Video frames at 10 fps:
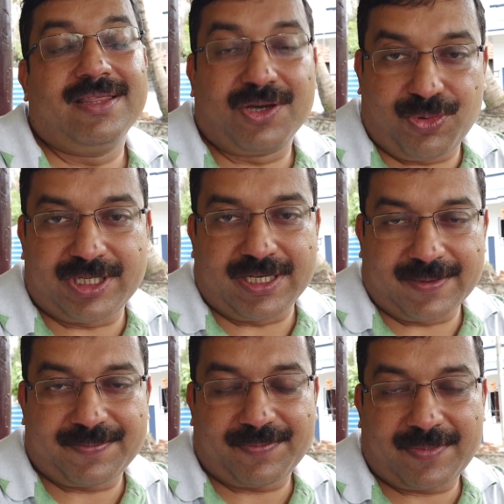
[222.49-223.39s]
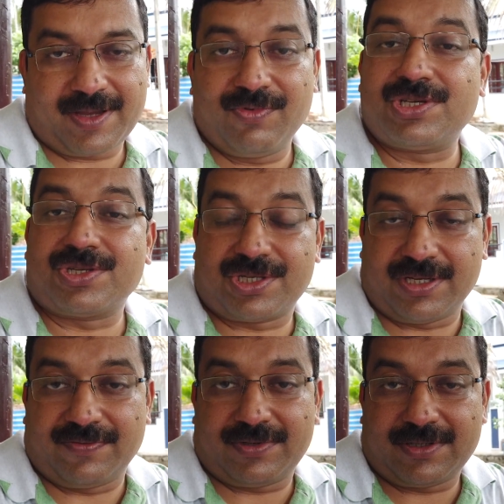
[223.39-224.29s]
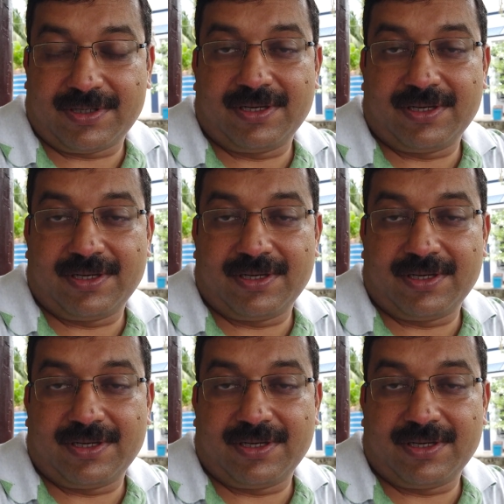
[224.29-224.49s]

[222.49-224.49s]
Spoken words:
the cuisine which is served.